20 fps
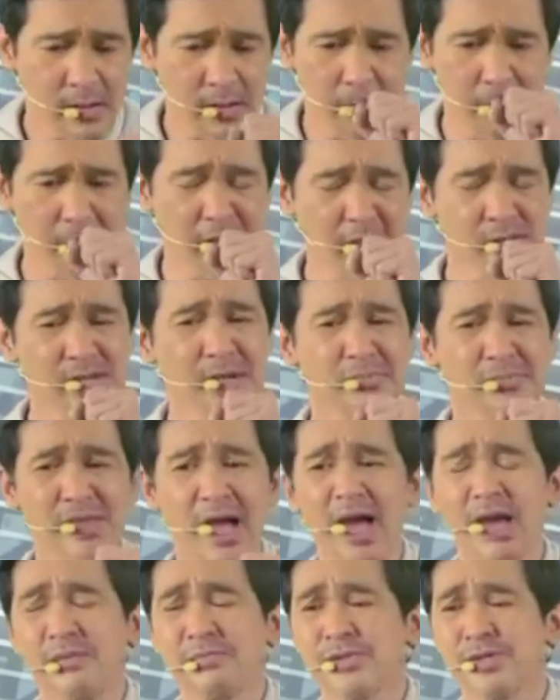Because
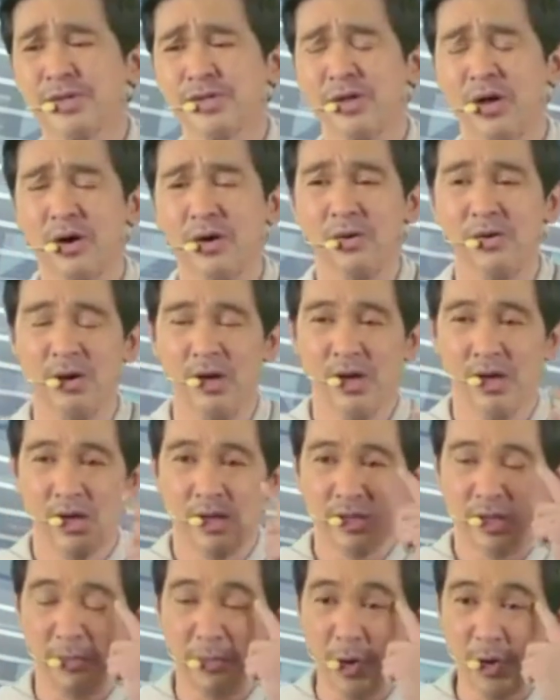sometimes, the
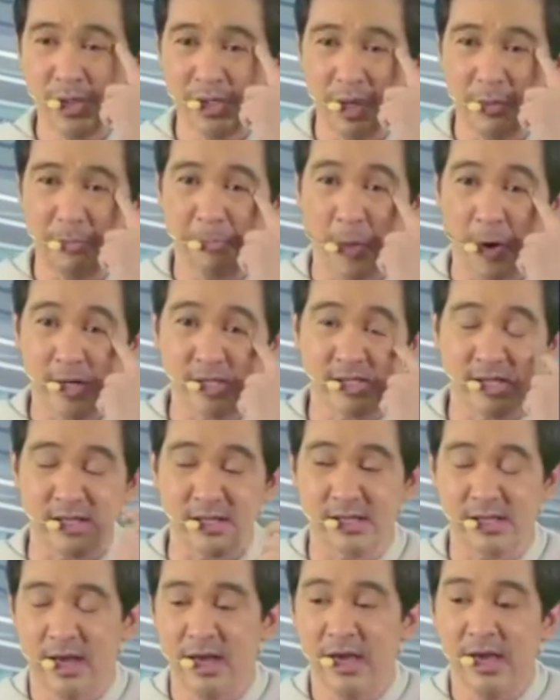most important